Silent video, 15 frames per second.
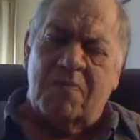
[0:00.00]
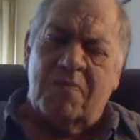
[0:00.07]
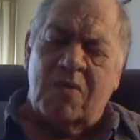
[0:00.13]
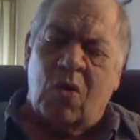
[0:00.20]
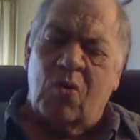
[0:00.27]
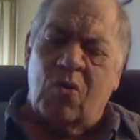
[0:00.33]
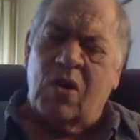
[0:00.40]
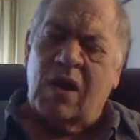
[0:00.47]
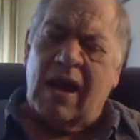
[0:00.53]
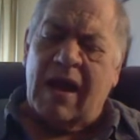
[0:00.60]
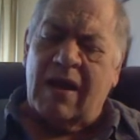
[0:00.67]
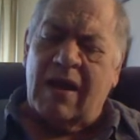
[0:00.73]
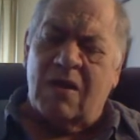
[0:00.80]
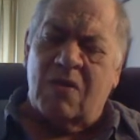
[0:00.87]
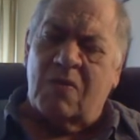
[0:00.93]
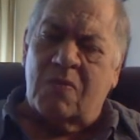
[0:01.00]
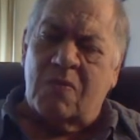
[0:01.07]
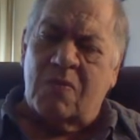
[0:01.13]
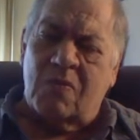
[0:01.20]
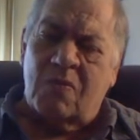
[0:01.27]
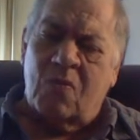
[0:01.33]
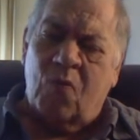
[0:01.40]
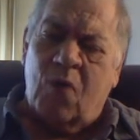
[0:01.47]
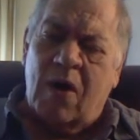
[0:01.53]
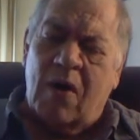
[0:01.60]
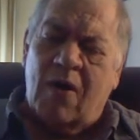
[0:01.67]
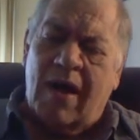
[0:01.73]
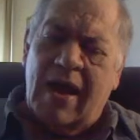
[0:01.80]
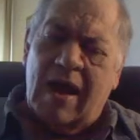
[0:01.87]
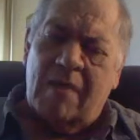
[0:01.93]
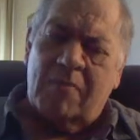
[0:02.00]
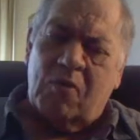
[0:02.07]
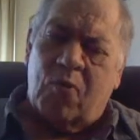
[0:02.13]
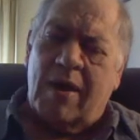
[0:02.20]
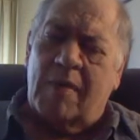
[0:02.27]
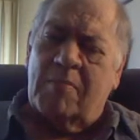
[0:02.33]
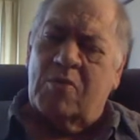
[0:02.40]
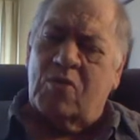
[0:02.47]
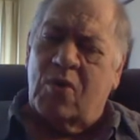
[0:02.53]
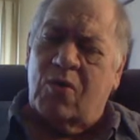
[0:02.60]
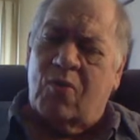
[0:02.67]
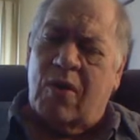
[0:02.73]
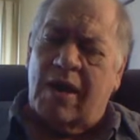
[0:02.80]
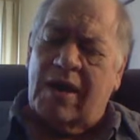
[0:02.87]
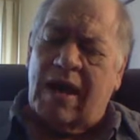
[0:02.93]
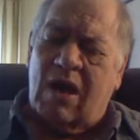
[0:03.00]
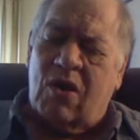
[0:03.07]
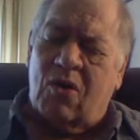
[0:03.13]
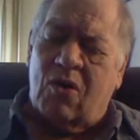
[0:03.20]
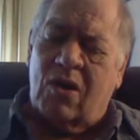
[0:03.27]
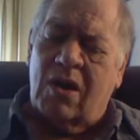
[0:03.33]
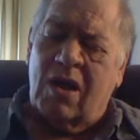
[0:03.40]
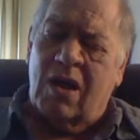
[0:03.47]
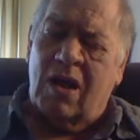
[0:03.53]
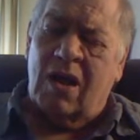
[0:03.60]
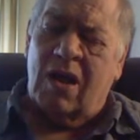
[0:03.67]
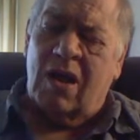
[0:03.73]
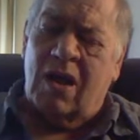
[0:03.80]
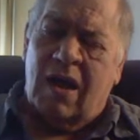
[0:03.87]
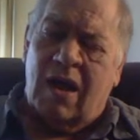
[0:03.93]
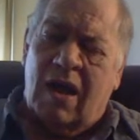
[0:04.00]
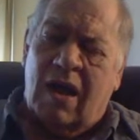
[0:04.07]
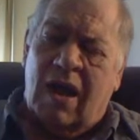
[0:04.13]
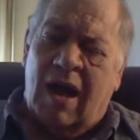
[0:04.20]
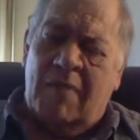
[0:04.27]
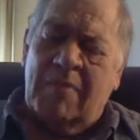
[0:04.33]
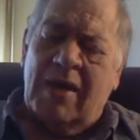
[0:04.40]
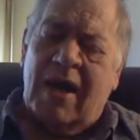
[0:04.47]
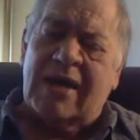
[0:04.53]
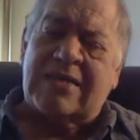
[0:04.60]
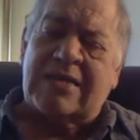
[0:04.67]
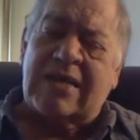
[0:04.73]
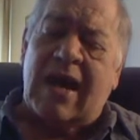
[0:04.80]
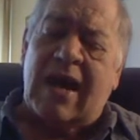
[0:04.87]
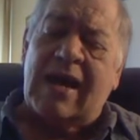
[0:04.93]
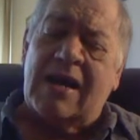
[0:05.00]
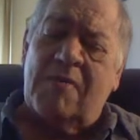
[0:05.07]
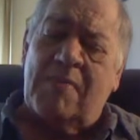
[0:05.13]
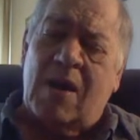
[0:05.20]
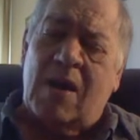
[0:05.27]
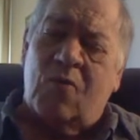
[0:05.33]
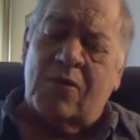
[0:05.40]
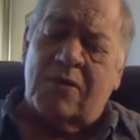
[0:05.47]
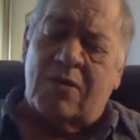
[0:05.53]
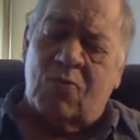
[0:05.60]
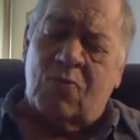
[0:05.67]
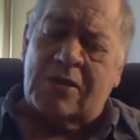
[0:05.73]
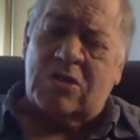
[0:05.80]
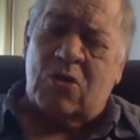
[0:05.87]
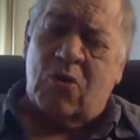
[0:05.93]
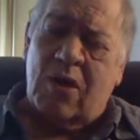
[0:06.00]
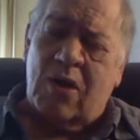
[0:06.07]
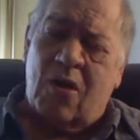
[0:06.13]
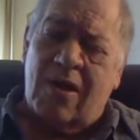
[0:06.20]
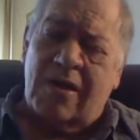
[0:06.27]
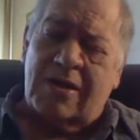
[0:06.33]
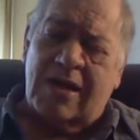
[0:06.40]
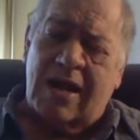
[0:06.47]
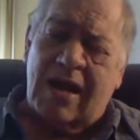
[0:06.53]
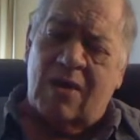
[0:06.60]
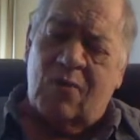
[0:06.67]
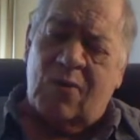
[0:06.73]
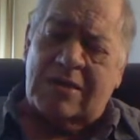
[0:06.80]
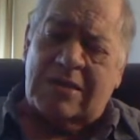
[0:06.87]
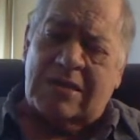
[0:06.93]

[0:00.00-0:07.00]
don't like where I am or what I'm doing right now, or I'm not excited about what's going on today and what's